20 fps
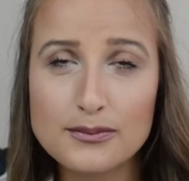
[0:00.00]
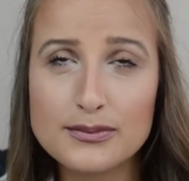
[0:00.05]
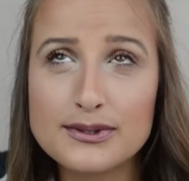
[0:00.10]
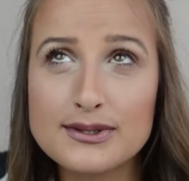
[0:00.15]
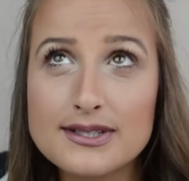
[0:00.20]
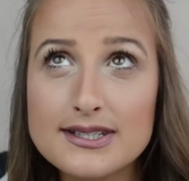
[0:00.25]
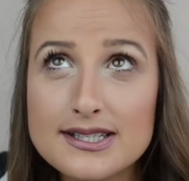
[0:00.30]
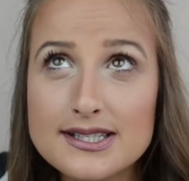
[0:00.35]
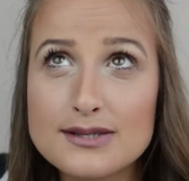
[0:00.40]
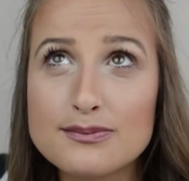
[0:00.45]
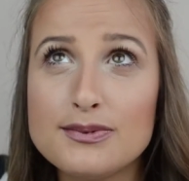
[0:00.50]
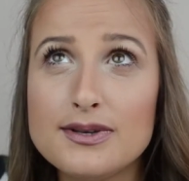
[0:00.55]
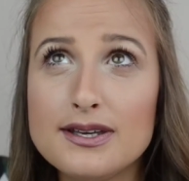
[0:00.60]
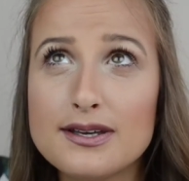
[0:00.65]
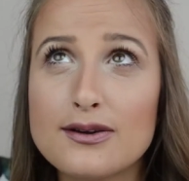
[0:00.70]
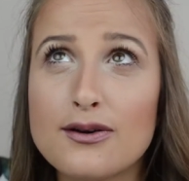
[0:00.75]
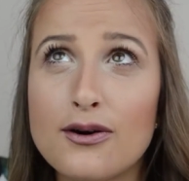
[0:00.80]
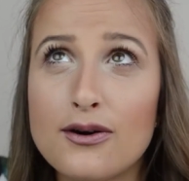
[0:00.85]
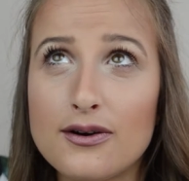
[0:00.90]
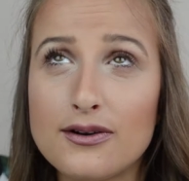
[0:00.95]
Please be
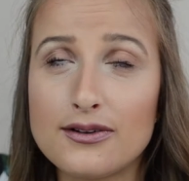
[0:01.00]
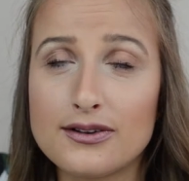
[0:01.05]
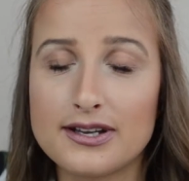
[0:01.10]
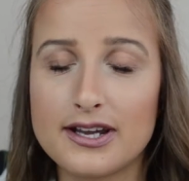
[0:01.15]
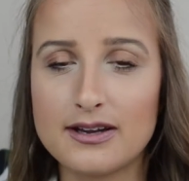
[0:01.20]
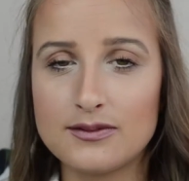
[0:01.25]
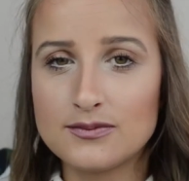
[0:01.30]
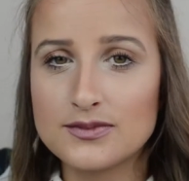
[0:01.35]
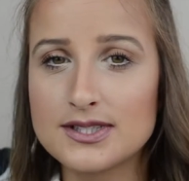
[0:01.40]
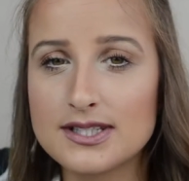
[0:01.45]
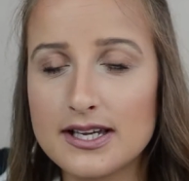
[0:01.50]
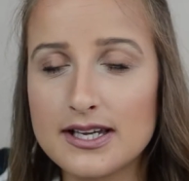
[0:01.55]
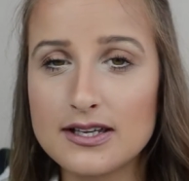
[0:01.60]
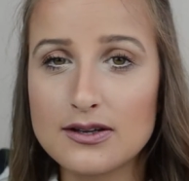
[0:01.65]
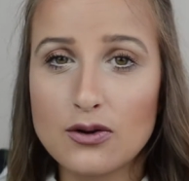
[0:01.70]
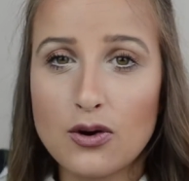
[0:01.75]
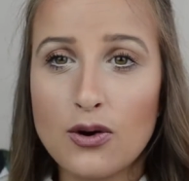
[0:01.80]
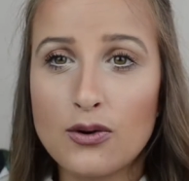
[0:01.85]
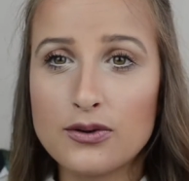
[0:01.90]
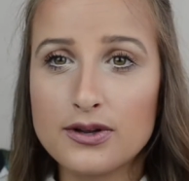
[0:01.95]
cold. I'm just
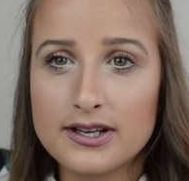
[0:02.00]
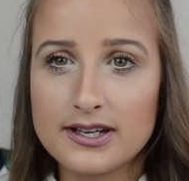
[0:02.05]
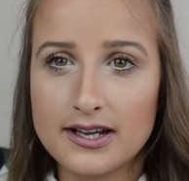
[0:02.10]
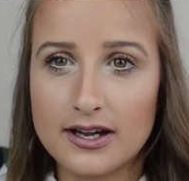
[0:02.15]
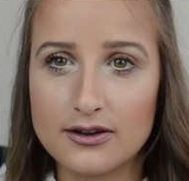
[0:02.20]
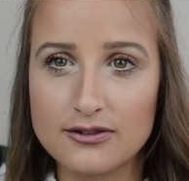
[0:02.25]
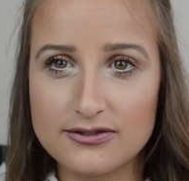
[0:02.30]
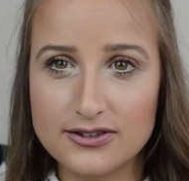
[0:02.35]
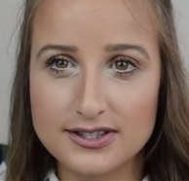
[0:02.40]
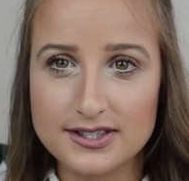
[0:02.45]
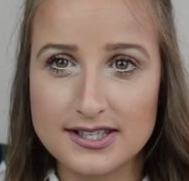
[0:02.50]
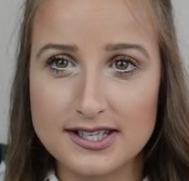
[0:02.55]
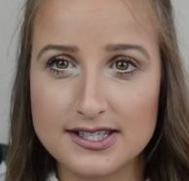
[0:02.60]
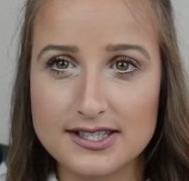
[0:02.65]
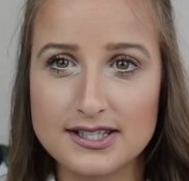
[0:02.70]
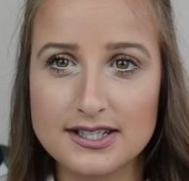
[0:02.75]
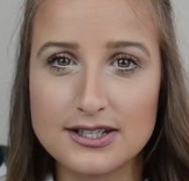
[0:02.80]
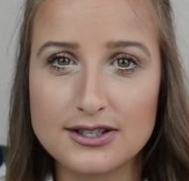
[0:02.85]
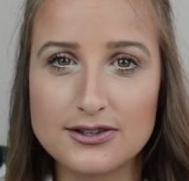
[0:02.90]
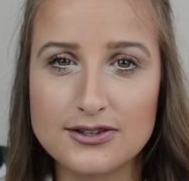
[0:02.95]
like holding out for
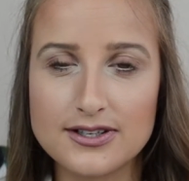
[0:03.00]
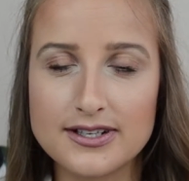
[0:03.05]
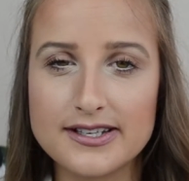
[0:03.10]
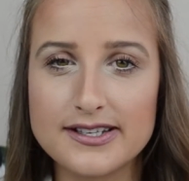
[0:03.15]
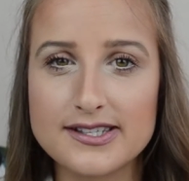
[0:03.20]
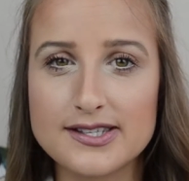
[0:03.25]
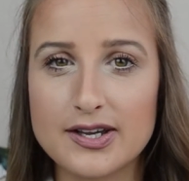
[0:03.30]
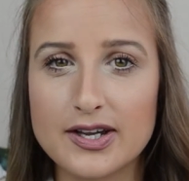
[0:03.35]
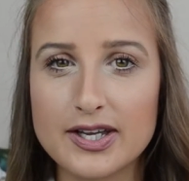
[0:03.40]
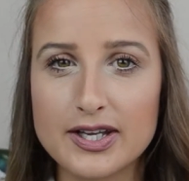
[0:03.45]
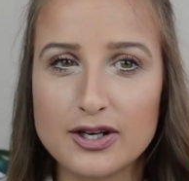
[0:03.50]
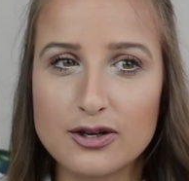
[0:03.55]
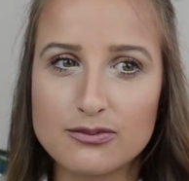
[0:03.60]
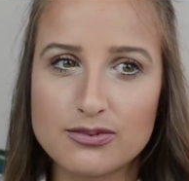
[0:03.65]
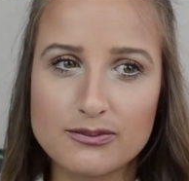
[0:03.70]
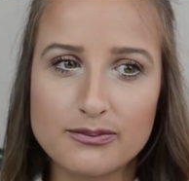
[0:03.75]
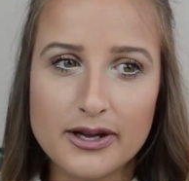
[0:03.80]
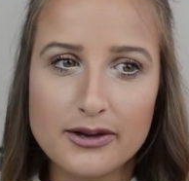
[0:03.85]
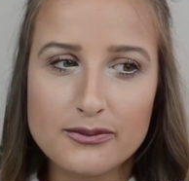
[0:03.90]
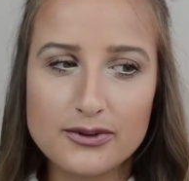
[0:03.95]
60 degrees so I can
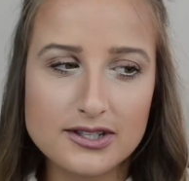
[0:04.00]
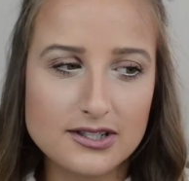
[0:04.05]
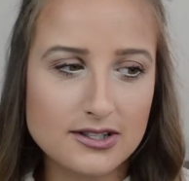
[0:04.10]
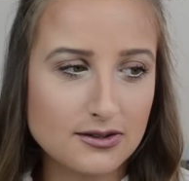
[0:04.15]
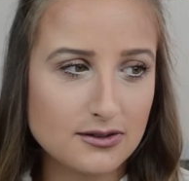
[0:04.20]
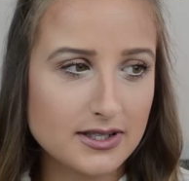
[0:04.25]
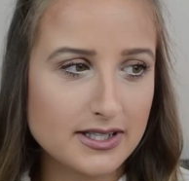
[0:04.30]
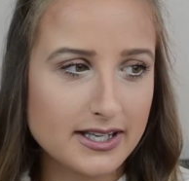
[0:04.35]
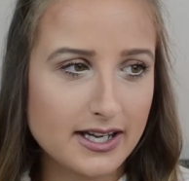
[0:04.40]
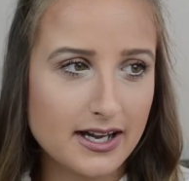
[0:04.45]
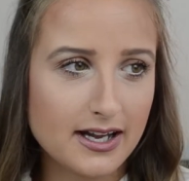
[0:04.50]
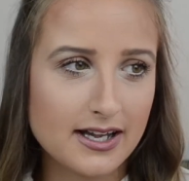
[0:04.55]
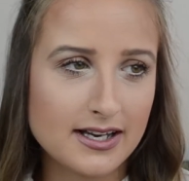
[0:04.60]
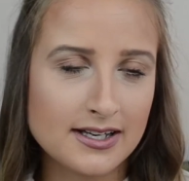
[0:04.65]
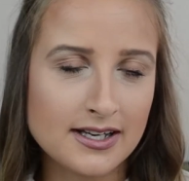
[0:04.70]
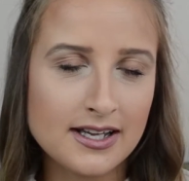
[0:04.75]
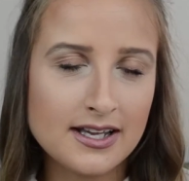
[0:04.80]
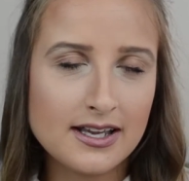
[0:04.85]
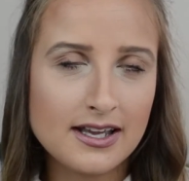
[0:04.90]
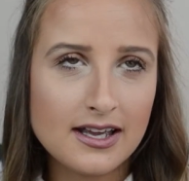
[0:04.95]
open my window
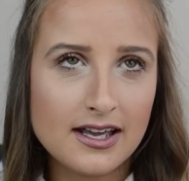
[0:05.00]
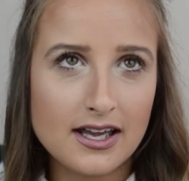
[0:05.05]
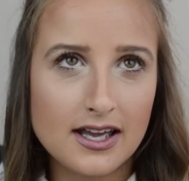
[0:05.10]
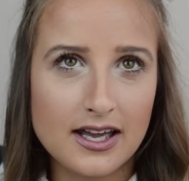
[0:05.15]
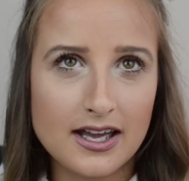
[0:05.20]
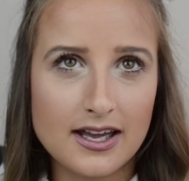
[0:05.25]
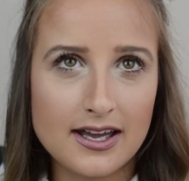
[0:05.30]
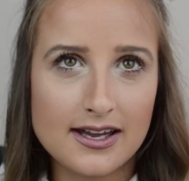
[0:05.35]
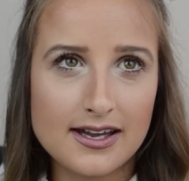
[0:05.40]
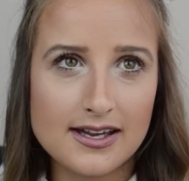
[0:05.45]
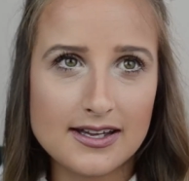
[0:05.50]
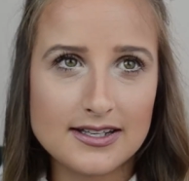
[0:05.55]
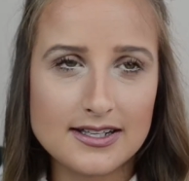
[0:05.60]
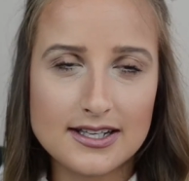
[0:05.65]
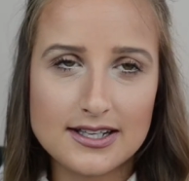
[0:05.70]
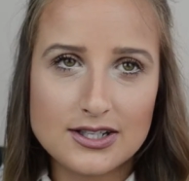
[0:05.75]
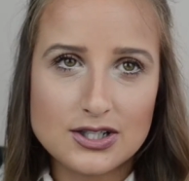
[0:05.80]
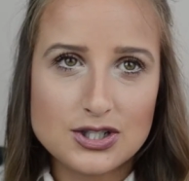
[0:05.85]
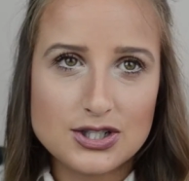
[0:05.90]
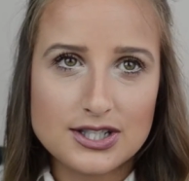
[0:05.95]
again, and
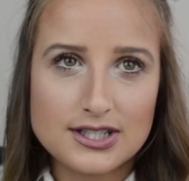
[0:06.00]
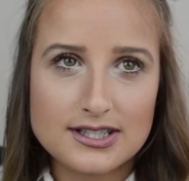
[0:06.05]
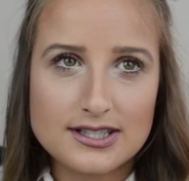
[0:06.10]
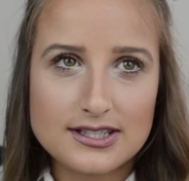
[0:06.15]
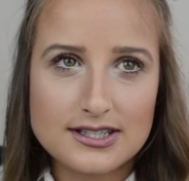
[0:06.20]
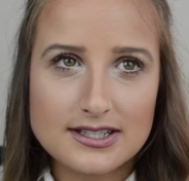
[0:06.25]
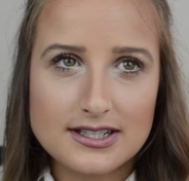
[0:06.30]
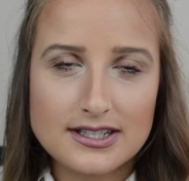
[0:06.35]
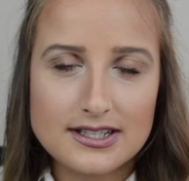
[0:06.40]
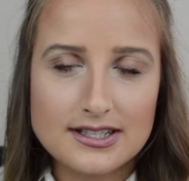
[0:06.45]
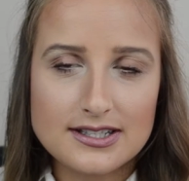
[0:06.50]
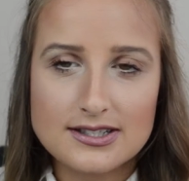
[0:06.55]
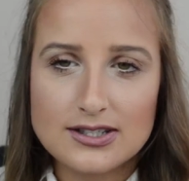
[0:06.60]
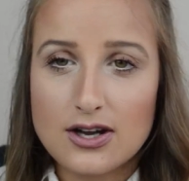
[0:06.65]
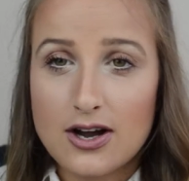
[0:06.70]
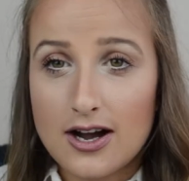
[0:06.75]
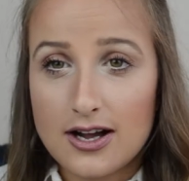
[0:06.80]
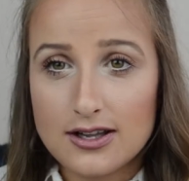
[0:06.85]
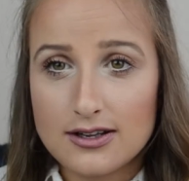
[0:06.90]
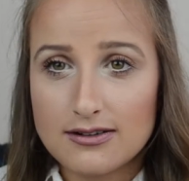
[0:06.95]
it just is
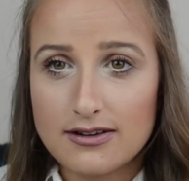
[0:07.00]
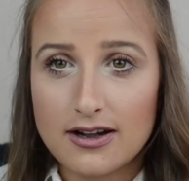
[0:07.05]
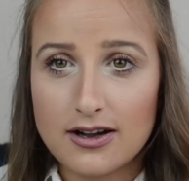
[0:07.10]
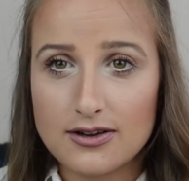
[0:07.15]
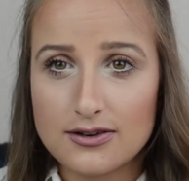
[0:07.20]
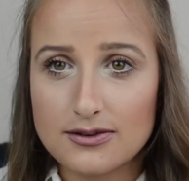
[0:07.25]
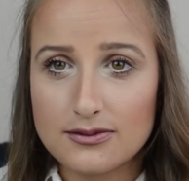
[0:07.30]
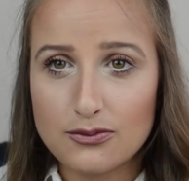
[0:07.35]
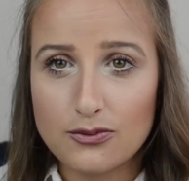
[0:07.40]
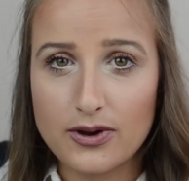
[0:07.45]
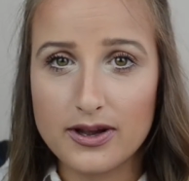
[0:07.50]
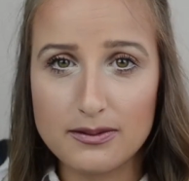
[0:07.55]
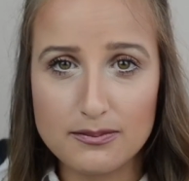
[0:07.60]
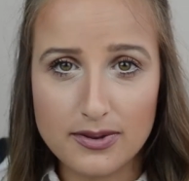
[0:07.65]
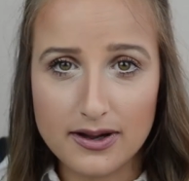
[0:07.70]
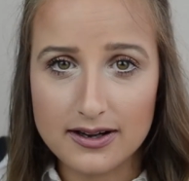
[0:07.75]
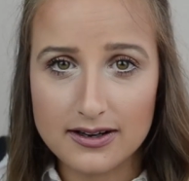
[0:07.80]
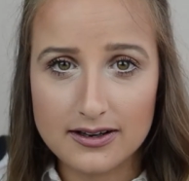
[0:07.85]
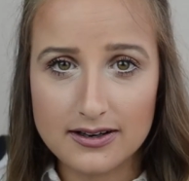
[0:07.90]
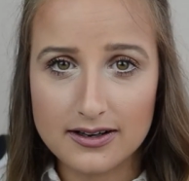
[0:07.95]
all around way
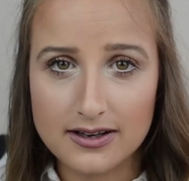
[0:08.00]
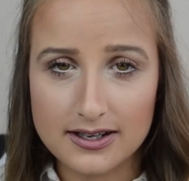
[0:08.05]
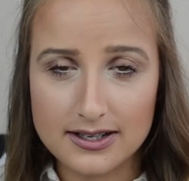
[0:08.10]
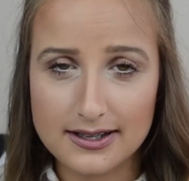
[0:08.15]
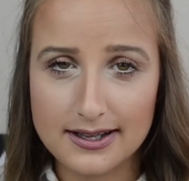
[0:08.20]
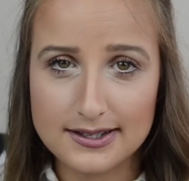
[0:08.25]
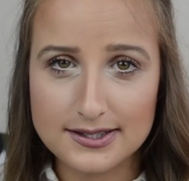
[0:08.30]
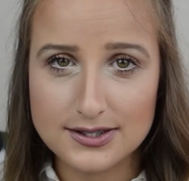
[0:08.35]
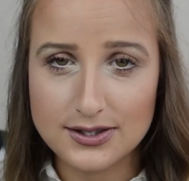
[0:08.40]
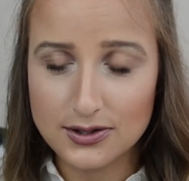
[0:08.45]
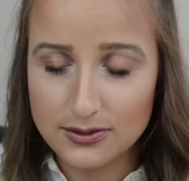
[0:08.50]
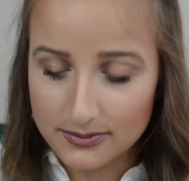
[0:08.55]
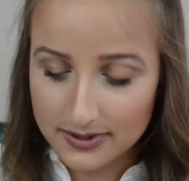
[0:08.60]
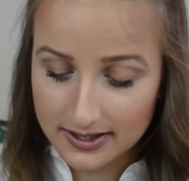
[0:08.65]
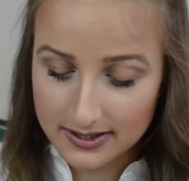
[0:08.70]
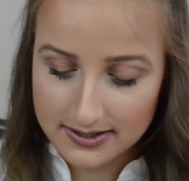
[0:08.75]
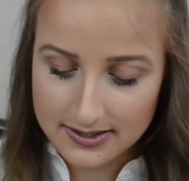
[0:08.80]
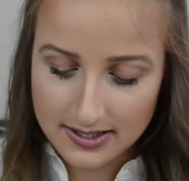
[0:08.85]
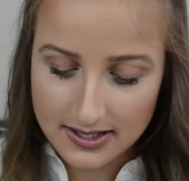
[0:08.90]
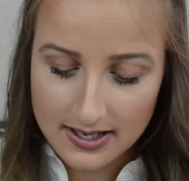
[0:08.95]
better and less
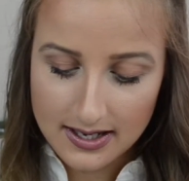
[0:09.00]
humid.